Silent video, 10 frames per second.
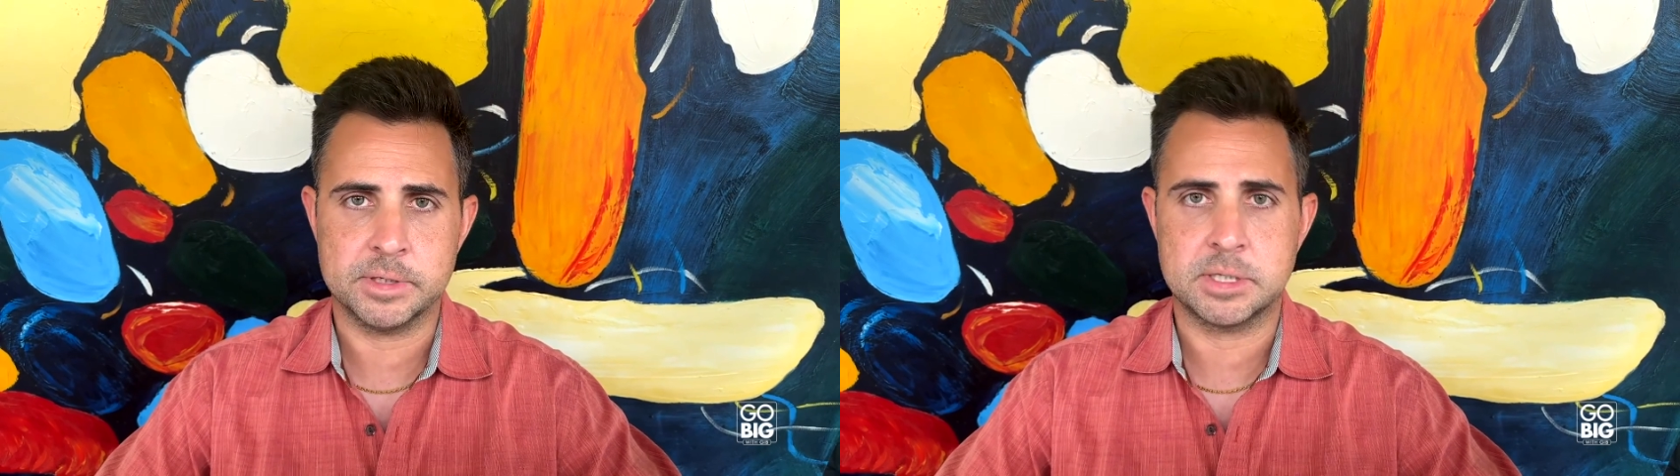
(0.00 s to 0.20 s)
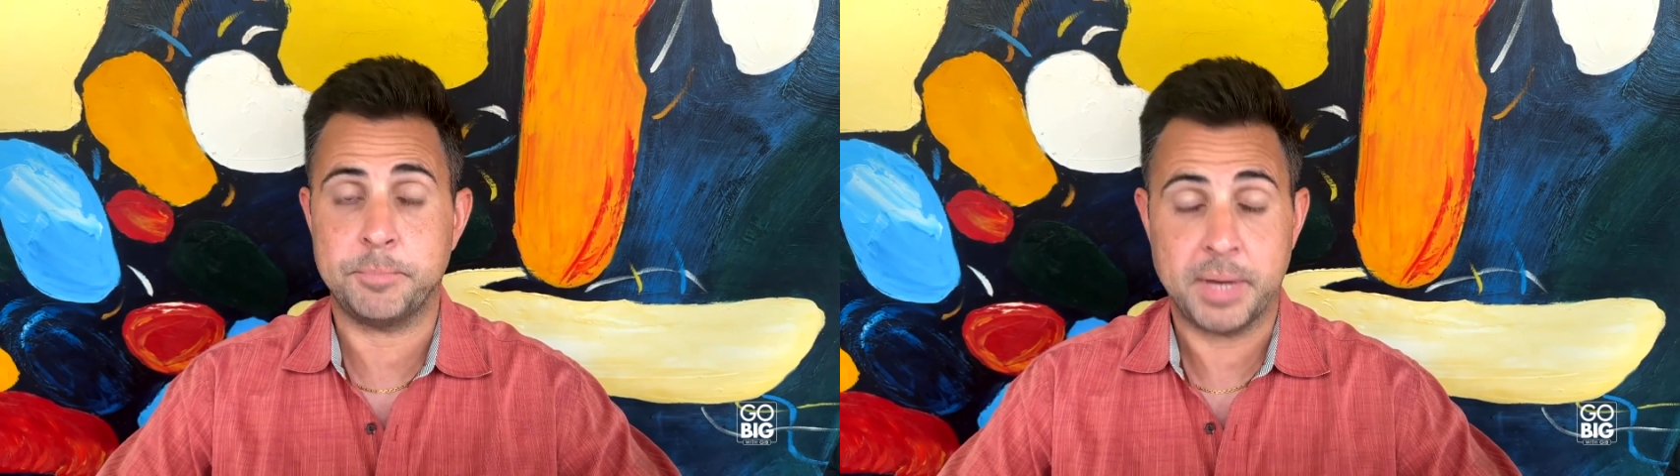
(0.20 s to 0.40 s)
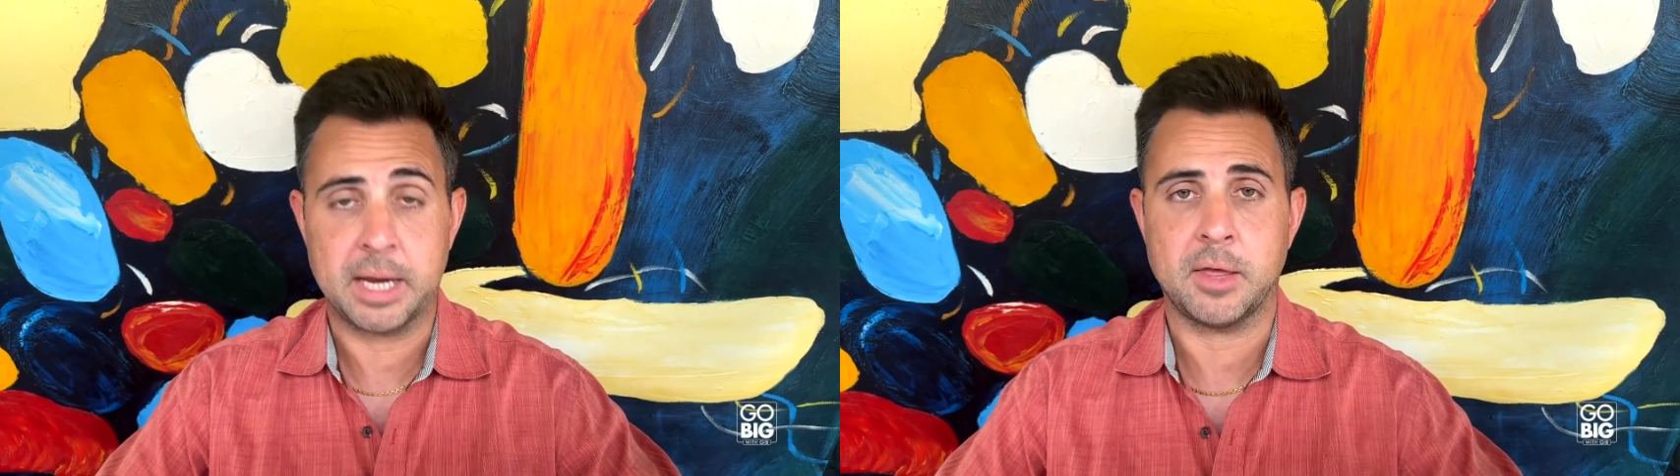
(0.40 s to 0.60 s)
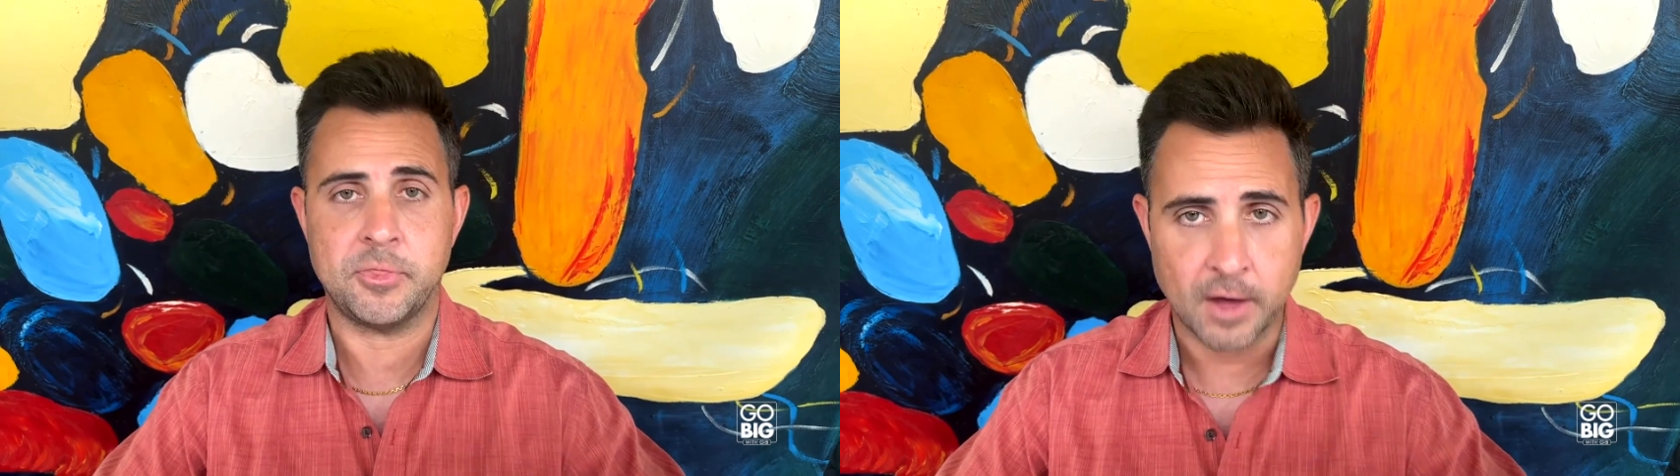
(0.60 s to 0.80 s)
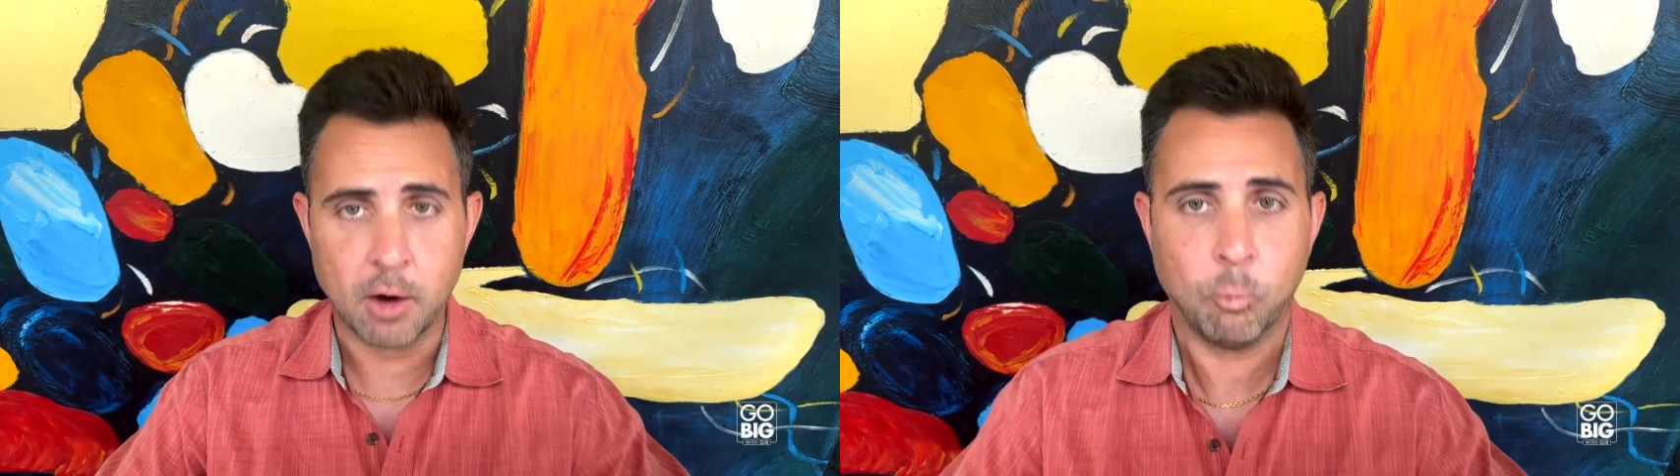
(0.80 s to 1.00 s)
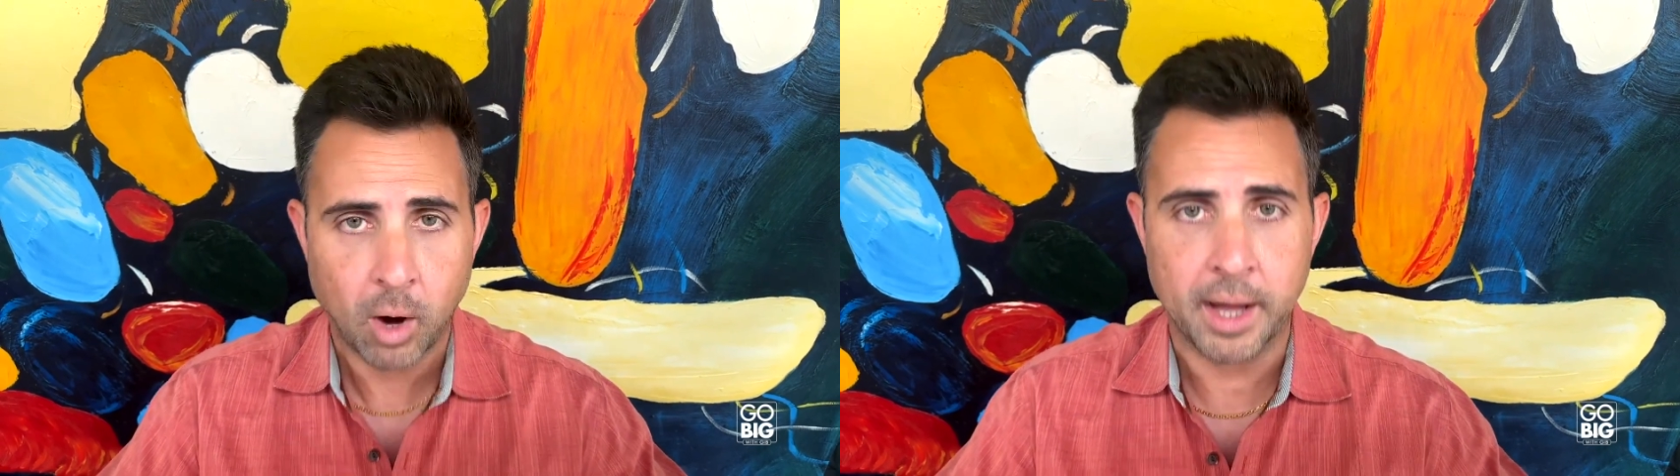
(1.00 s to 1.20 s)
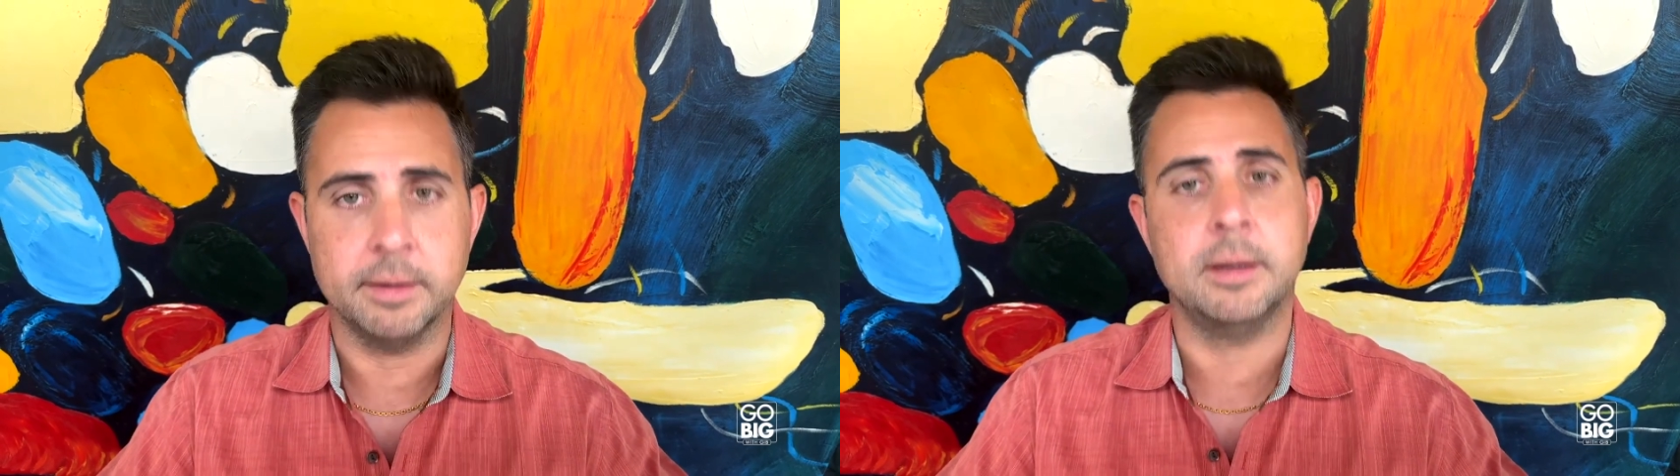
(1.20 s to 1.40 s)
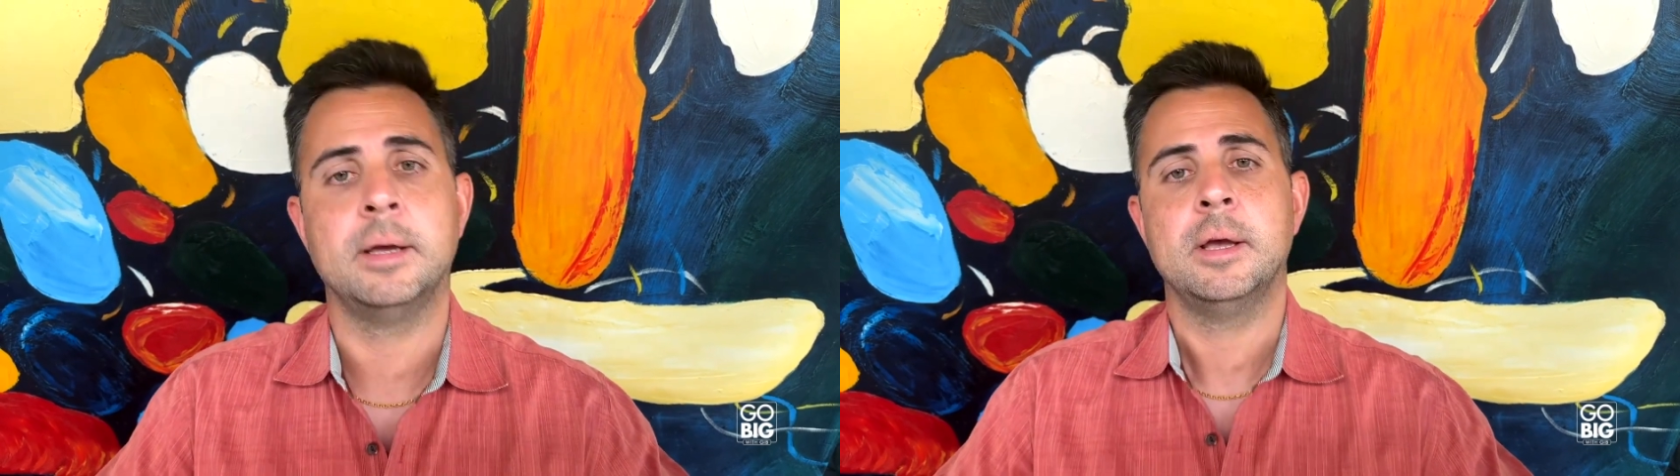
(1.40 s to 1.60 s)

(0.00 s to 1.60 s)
to pick the one